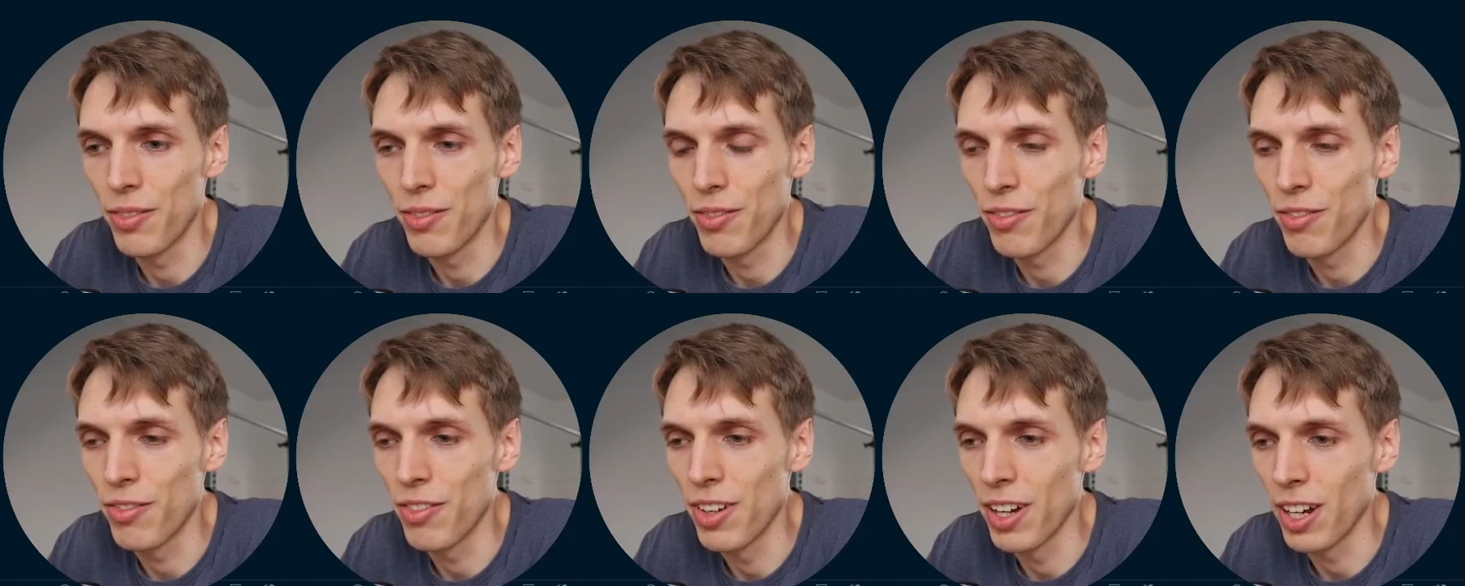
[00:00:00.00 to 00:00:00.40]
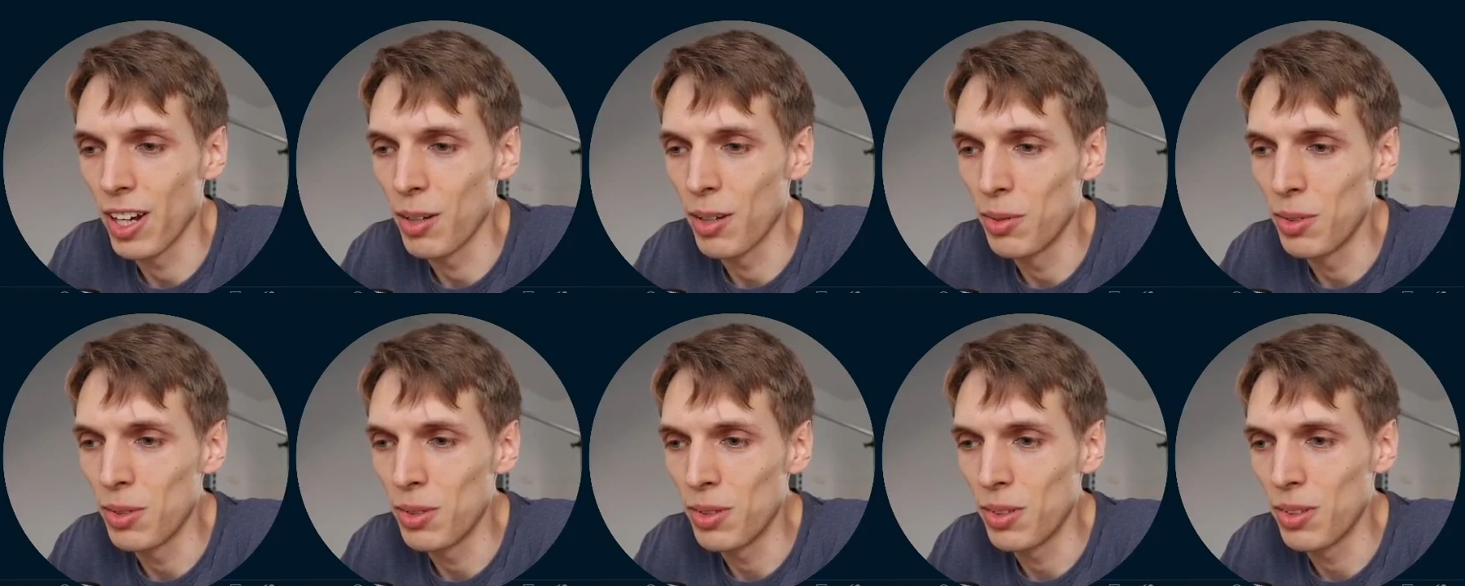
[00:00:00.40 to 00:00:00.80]

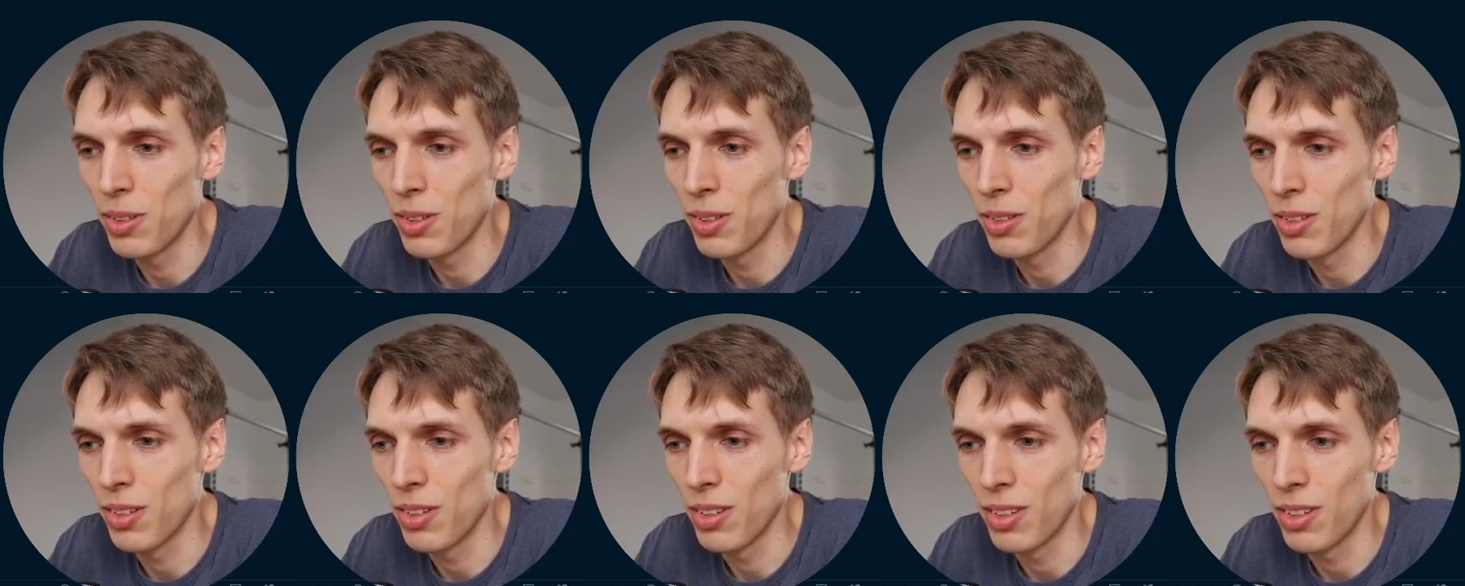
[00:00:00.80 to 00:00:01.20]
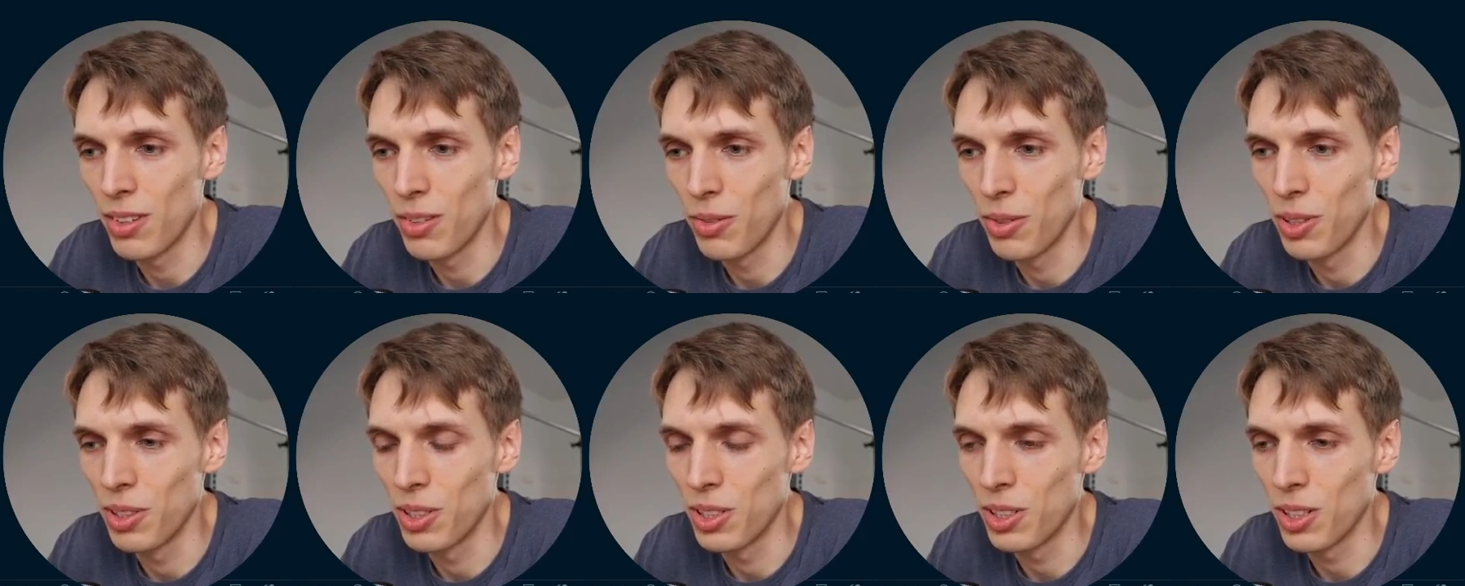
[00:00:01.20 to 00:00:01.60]
variable
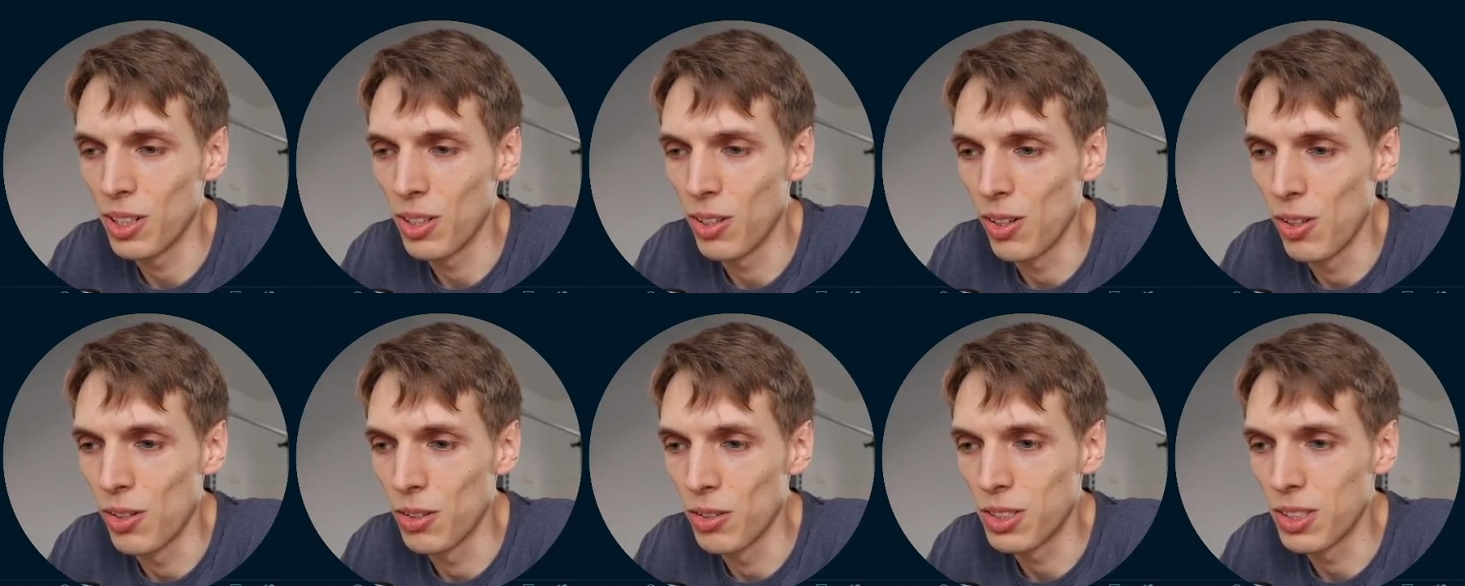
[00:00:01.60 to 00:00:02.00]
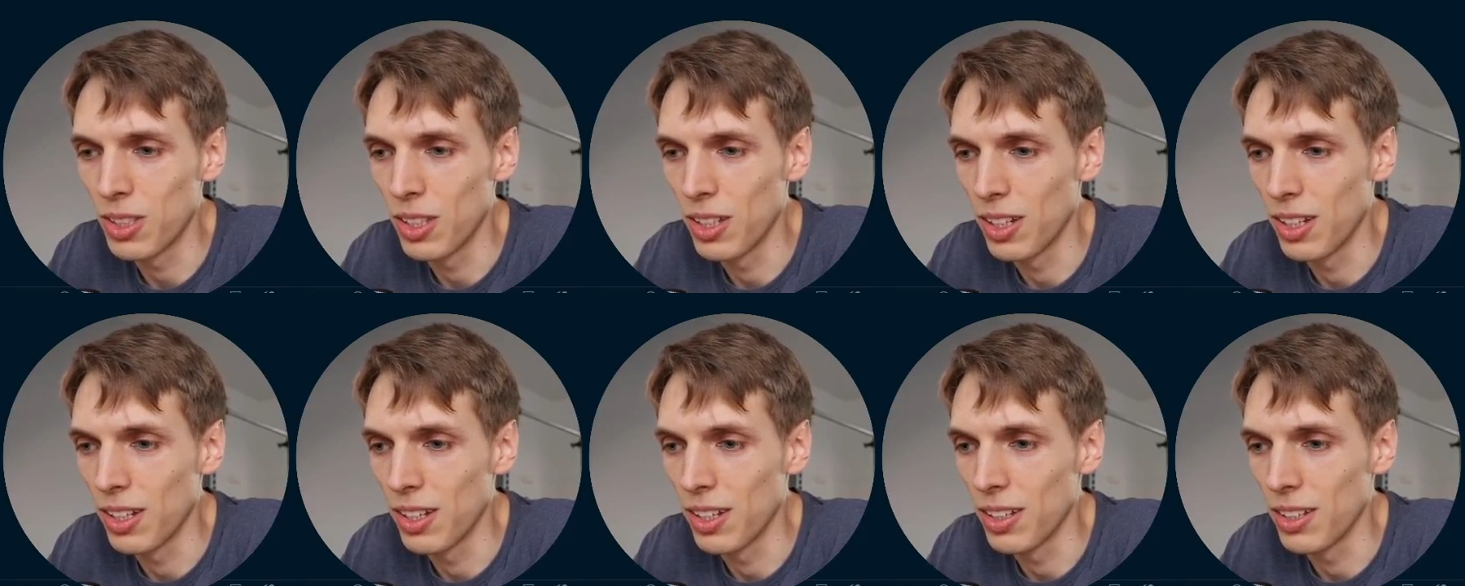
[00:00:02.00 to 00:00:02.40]
which holds
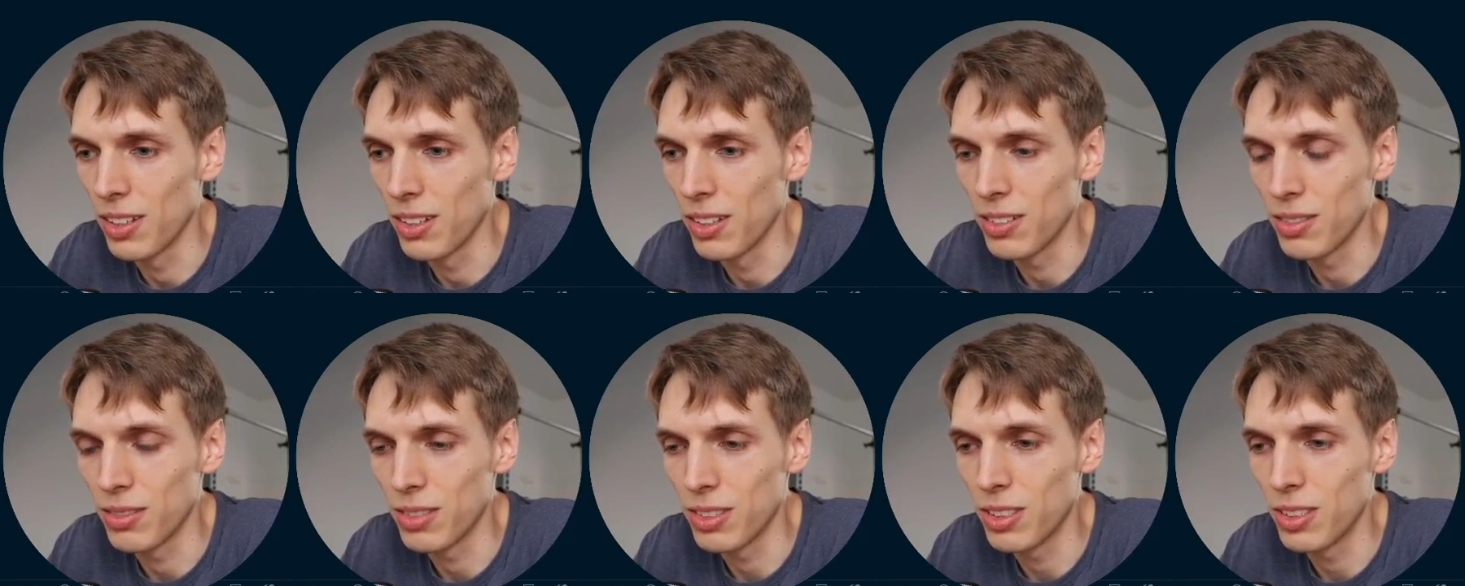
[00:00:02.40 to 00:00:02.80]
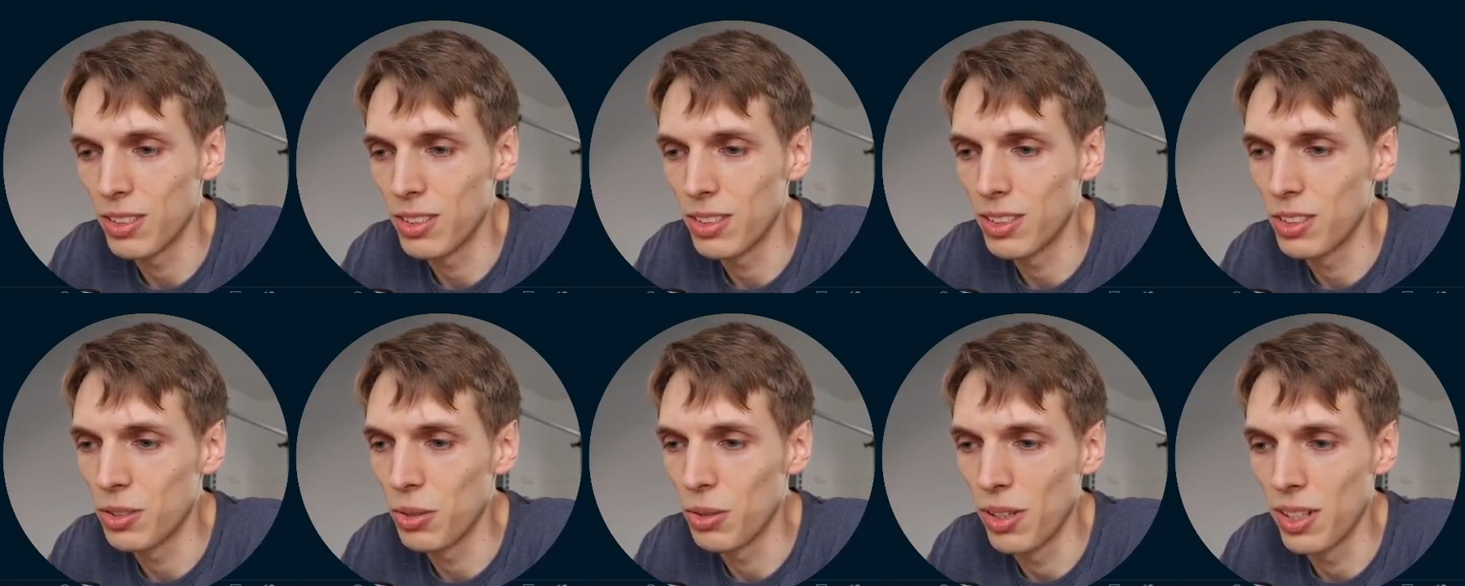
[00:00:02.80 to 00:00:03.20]
the
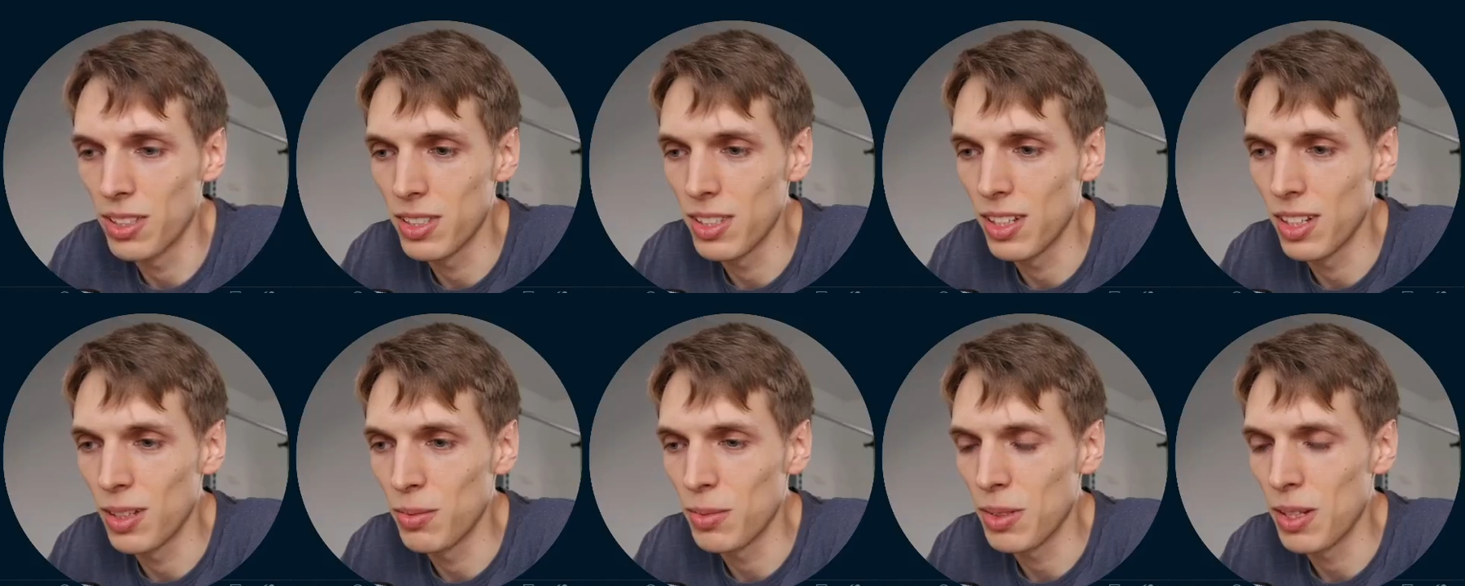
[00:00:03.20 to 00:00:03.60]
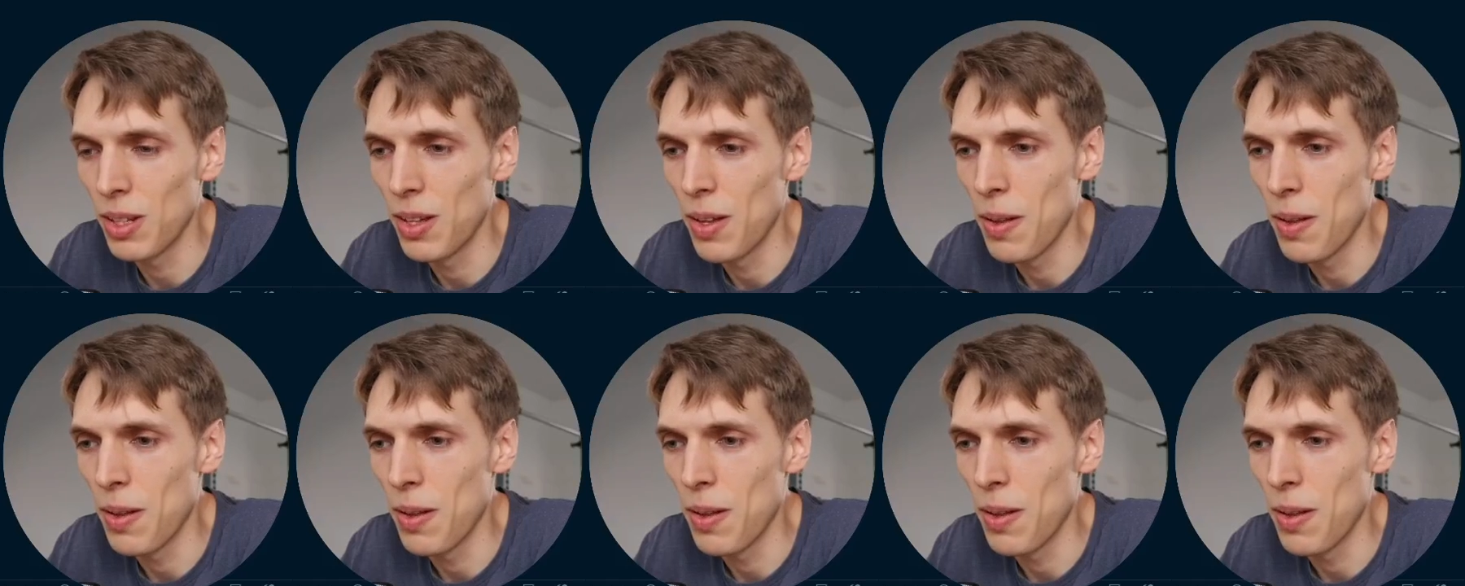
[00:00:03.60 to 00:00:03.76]
student's name,